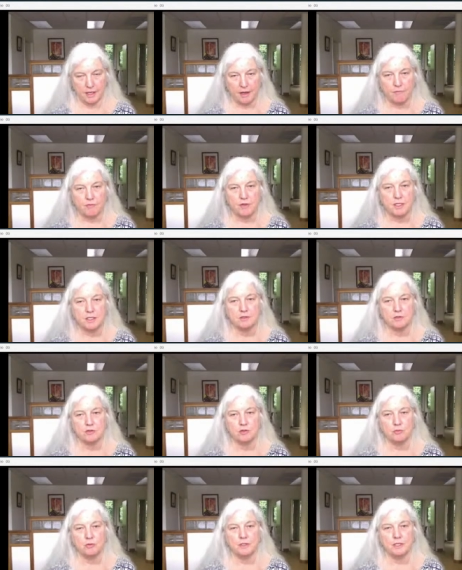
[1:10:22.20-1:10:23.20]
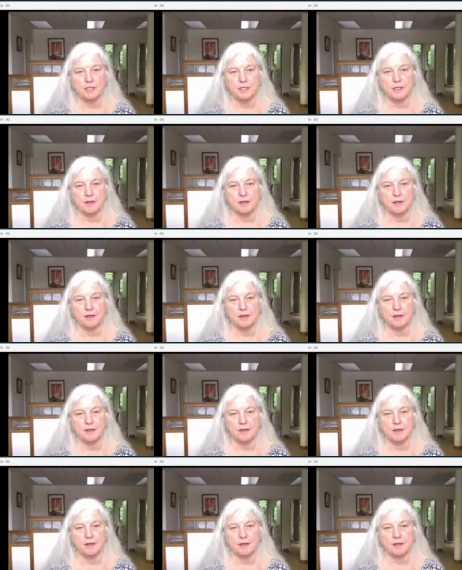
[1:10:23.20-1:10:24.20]
Every needle you put in has to have
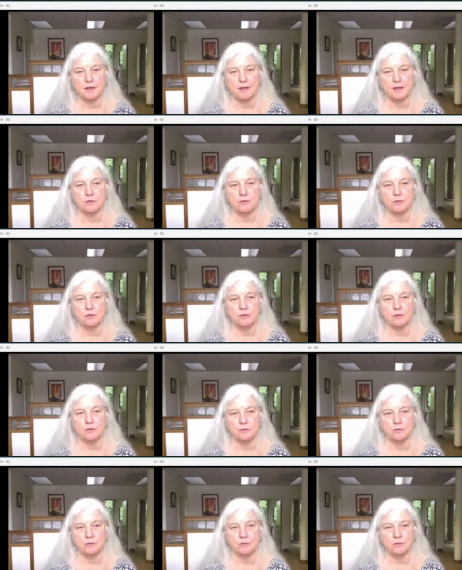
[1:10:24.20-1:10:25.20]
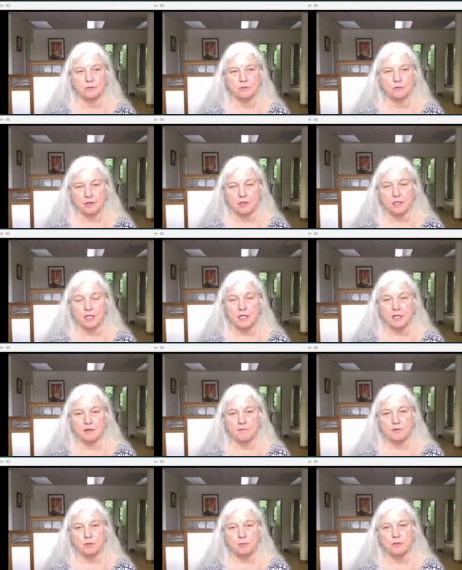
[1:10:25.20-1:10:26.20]
a very good reason for being there.
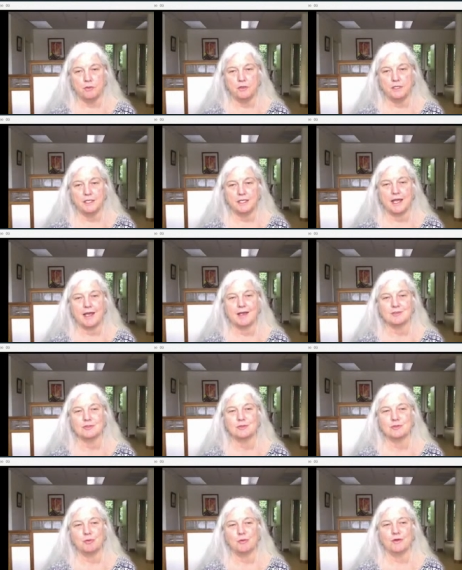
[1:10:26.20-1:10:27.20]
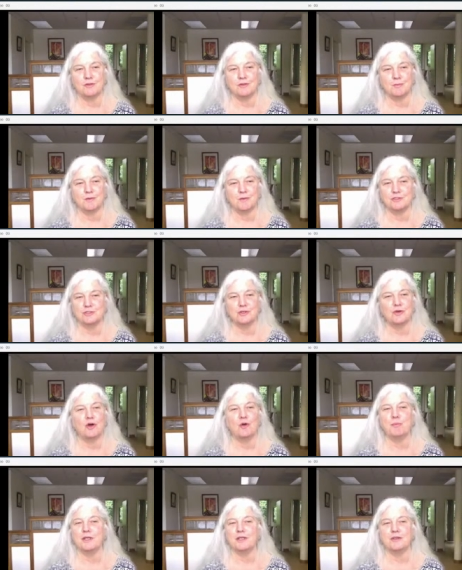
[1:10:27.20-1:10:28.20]
If you put in extra points because you're
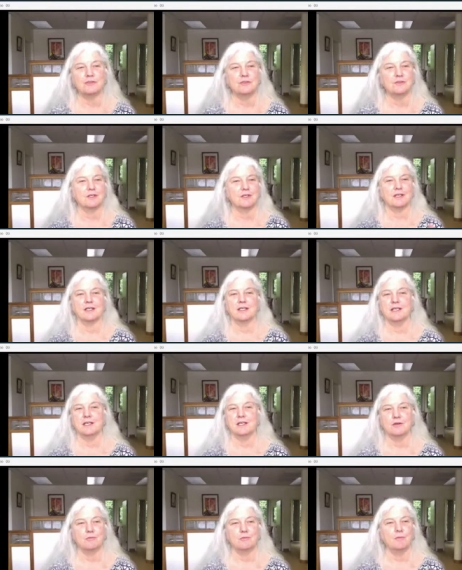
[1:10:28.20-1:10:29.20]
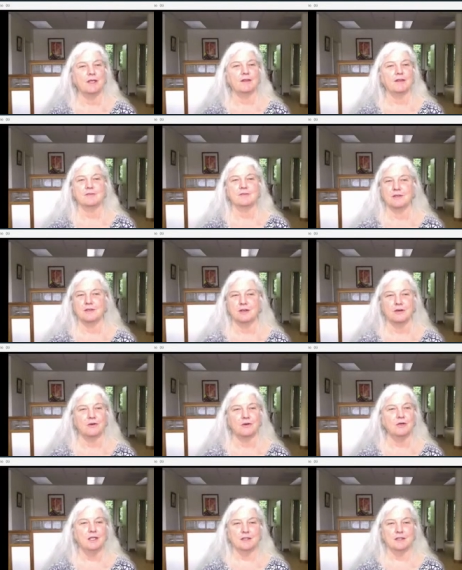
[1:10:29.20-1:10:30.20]
hoping you're just going to hit and miss, you
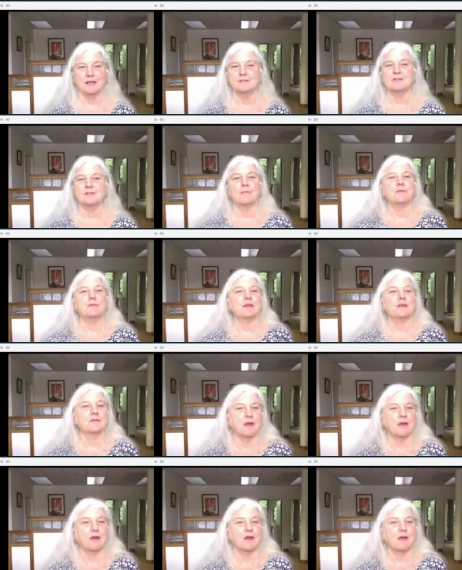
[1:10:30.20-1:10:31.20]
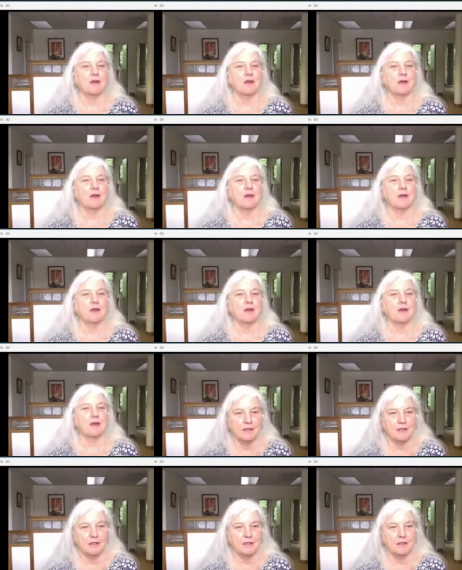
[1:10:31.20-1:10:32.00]
know, like something's got to work, right?